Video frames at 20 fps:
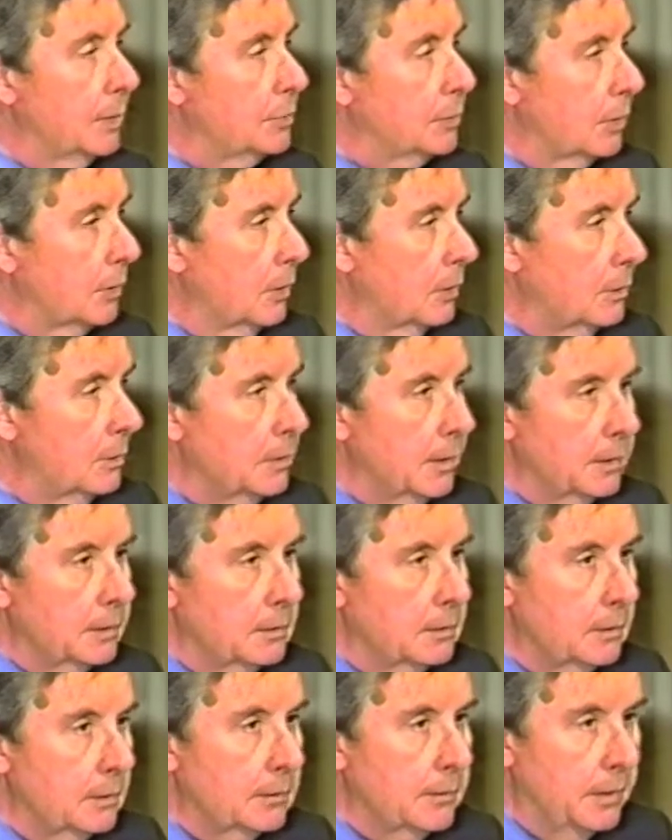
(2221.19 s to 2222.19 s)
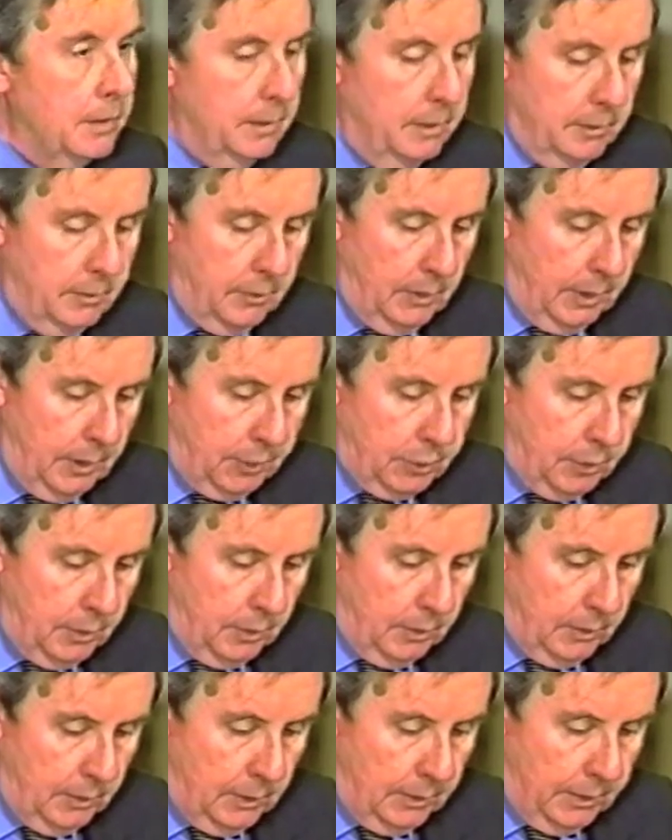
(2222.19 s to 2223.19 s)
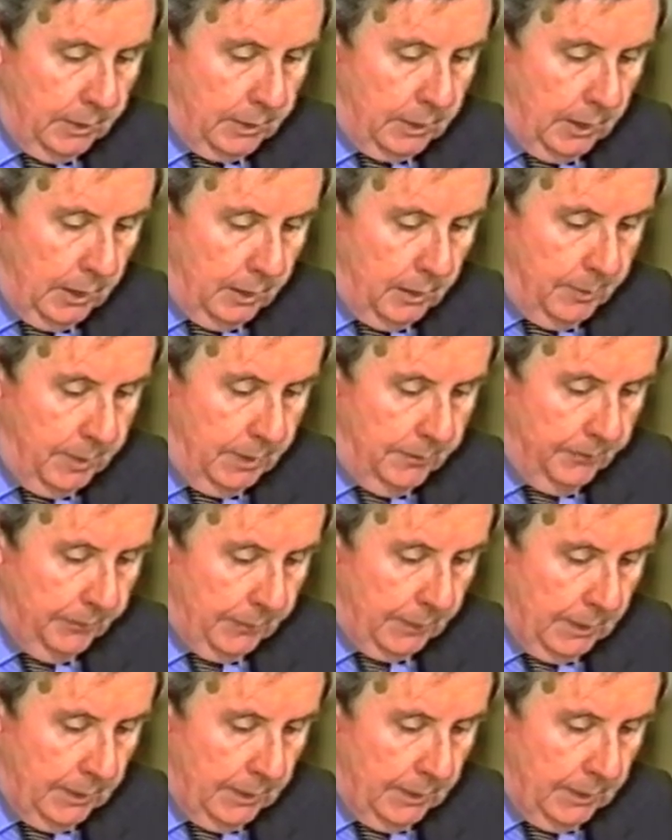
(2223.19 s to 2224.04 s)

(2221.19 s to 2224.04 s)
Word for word: return in the international economy